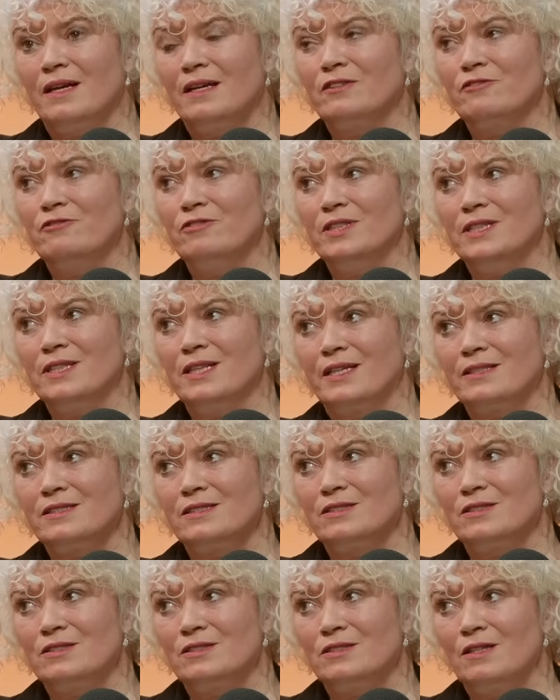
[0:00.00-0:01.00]
Thankfully,
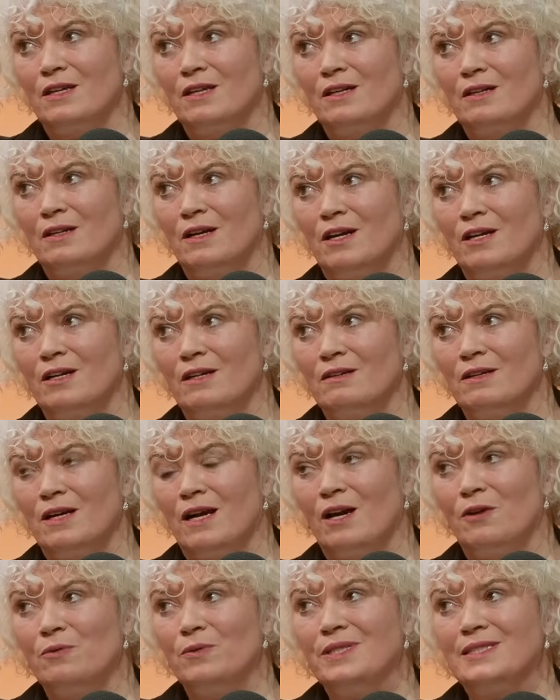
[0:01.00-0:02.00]
that's our
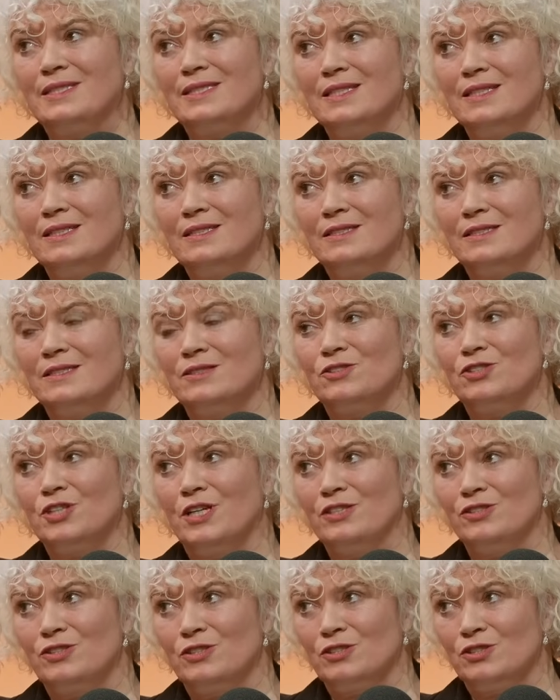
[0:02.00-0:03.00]
how we see it is
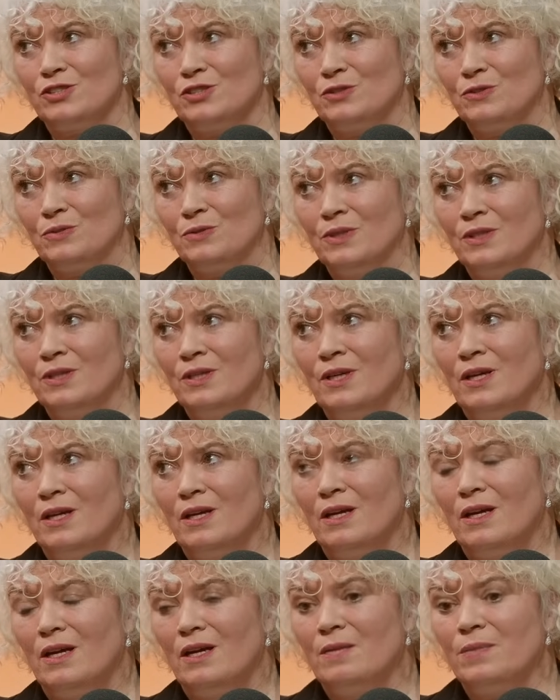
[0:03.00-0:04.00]
changing too,
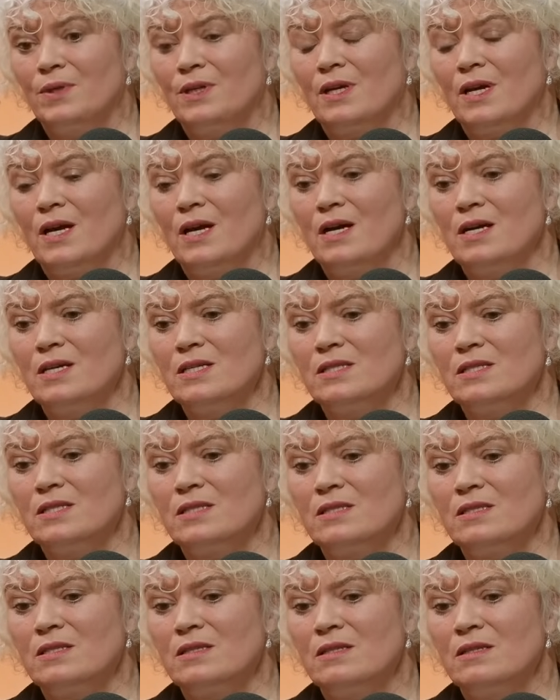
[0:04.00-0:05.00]

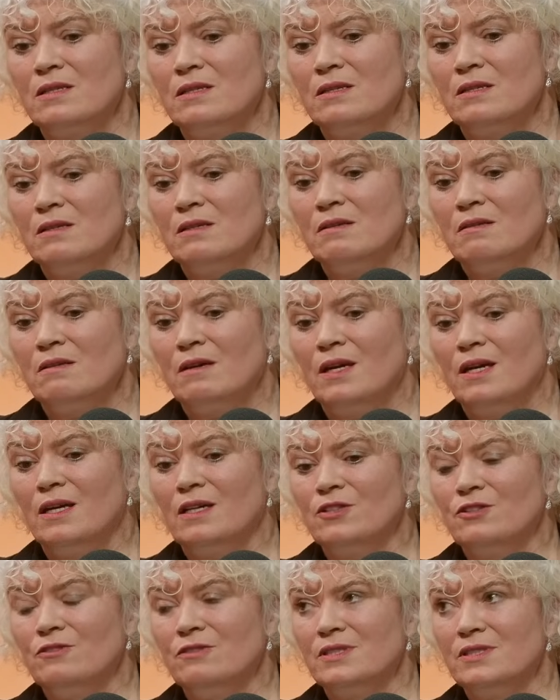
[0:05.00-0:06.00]
because
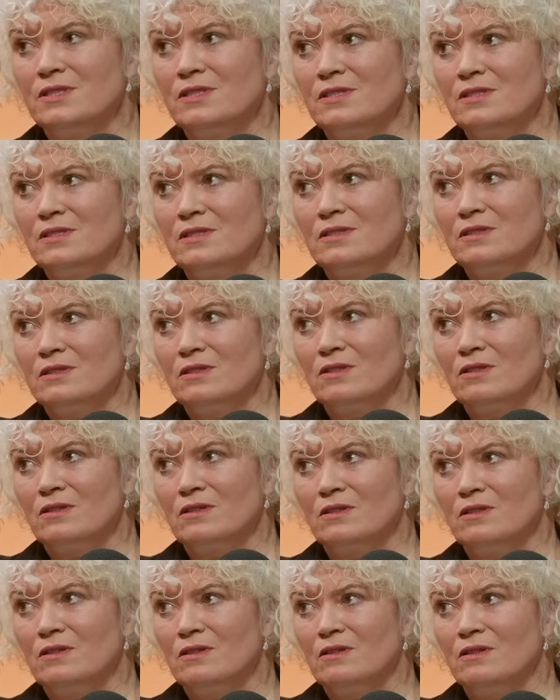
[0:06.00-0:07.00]
ignorance
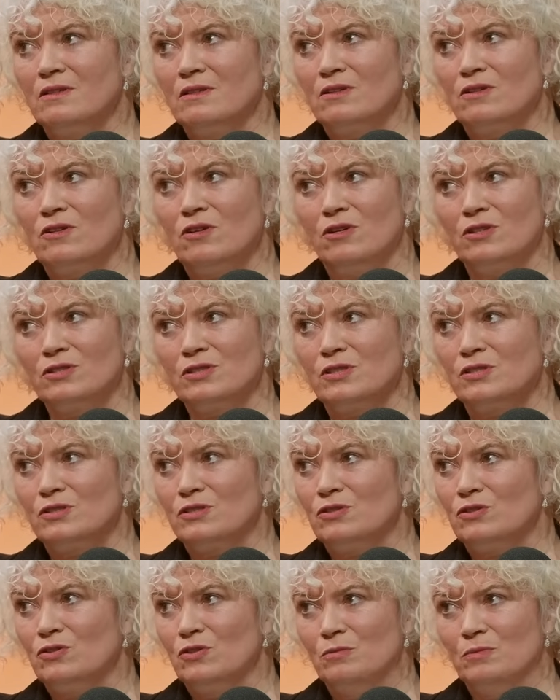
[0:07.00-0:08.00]
causes
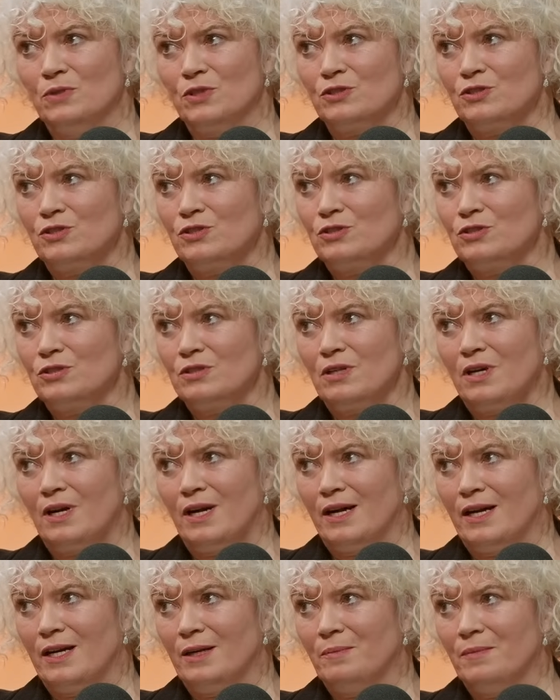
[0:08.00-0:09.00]
so much
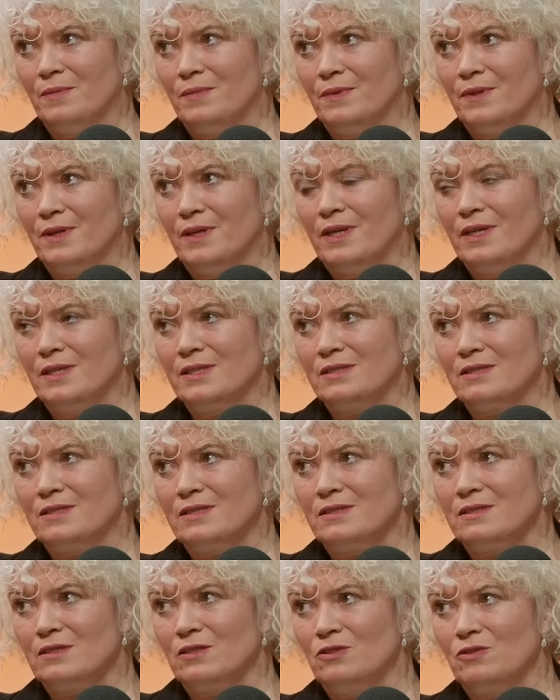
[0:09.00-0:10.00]
harm, and
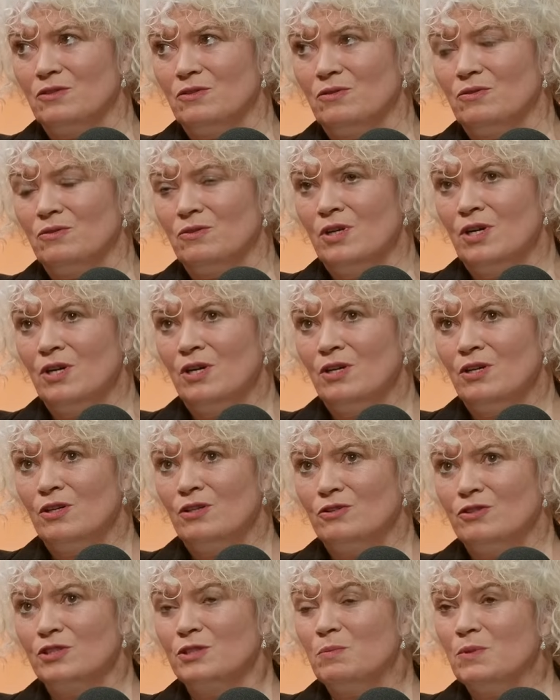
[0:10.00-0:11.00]

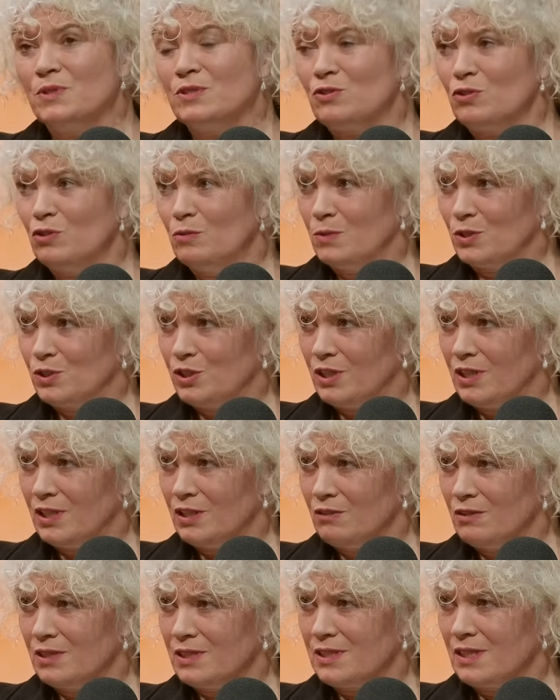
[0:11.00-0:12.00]
there's been so much
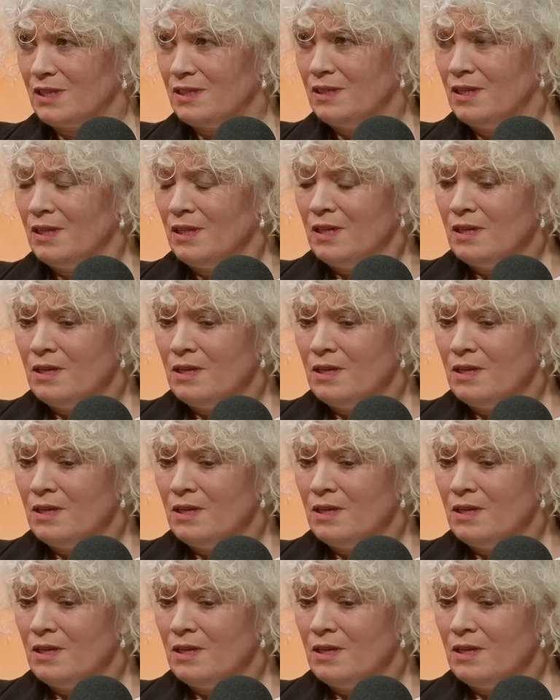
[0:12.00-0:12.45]
ignorance, and